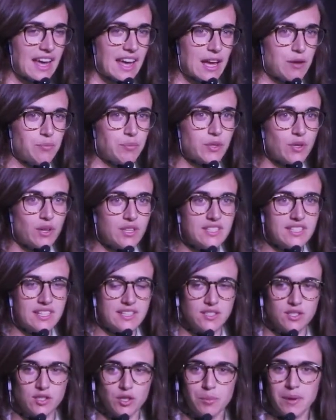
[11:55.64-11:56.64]
And because
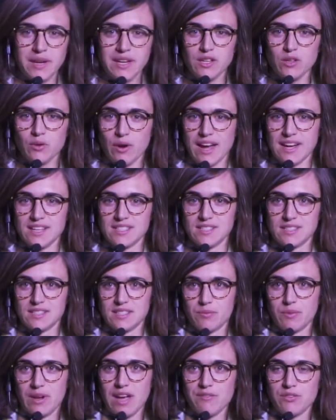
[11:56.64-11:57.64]
there's so many UXers,
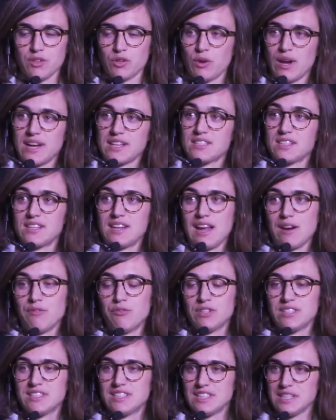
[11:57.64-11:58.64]
and we have a UX in
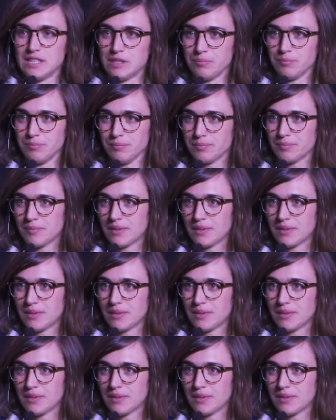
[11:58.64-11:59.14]
every team,